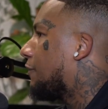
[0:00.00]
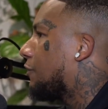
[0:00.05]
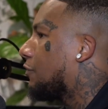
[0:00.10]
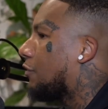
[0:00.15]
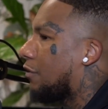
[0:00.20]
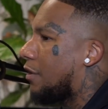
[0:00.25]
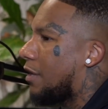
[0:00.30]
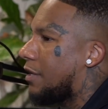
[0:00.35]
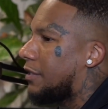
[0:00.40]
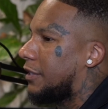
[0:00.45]
you
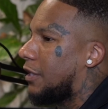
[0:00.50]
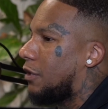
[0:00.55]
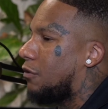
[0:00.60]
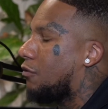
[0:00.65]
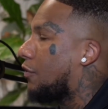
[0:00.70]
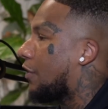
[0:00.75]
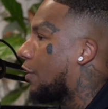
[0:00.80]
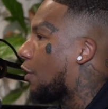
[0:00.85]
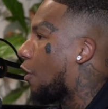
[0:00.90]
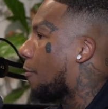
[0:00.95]
don't understand
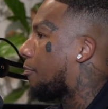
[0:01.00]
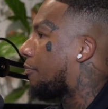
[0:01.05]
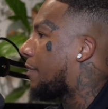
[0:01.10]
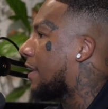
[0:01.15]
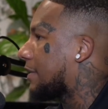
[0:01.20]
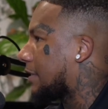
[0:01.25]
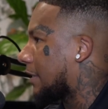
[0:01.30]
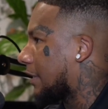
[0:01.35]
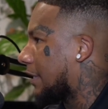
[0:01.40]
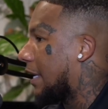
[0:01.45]
who they are
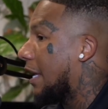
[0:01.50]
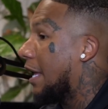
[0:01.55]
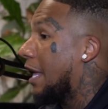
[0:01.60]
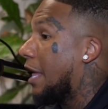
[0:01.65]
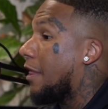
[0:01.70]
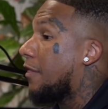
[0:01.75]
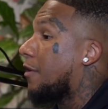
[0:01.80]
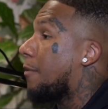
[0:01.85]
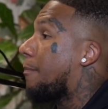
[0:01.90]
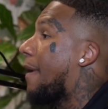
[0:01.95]
presently.
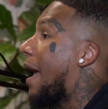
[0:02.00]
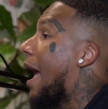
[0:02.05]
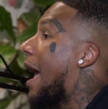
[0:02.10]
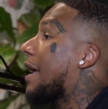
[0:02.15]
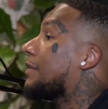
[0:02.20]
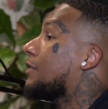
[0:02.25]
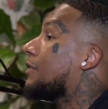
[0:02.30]
Their past